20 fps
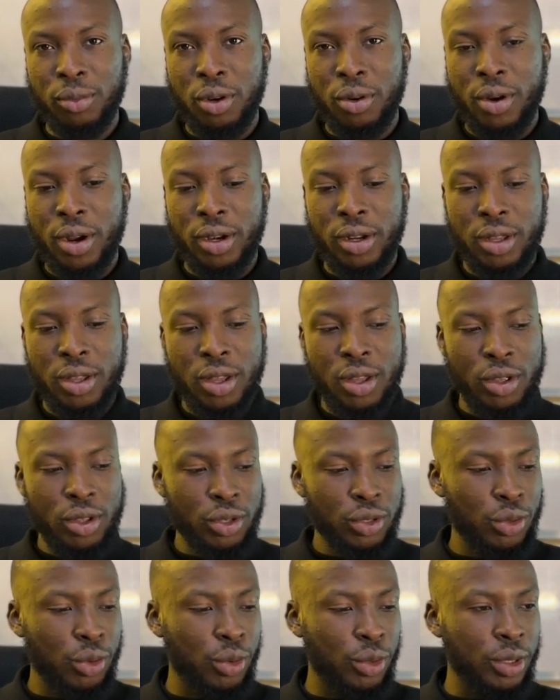All right,
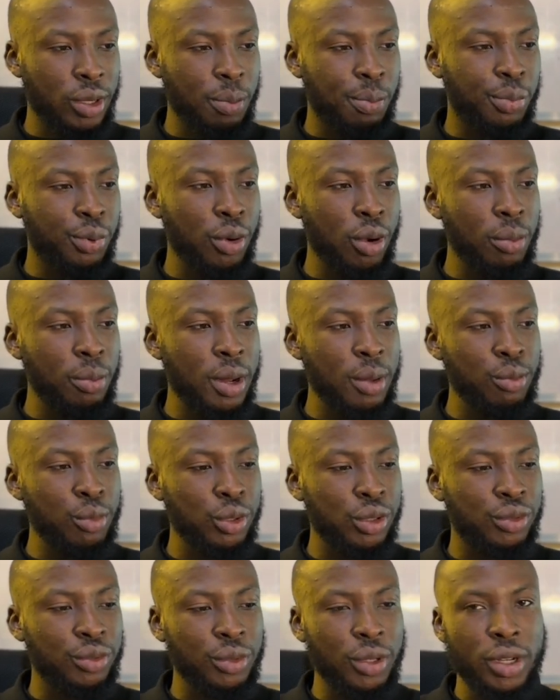so the problem
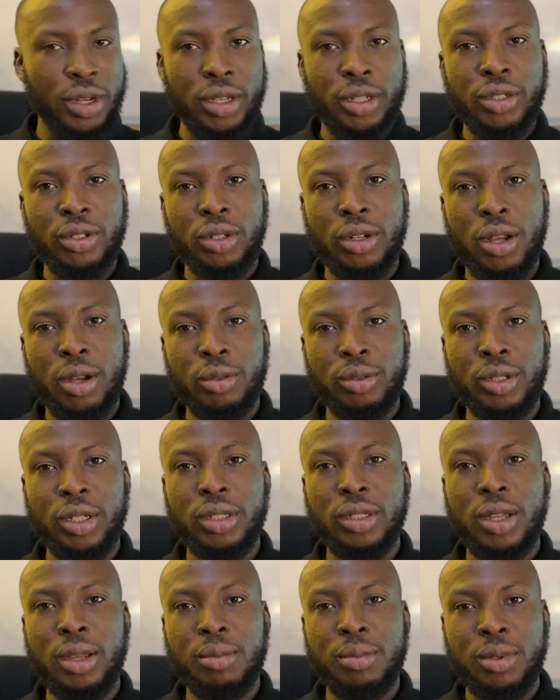with relational
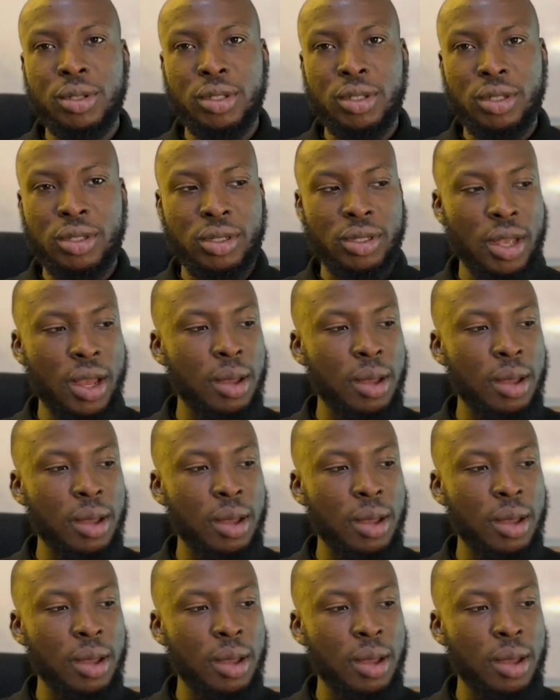databases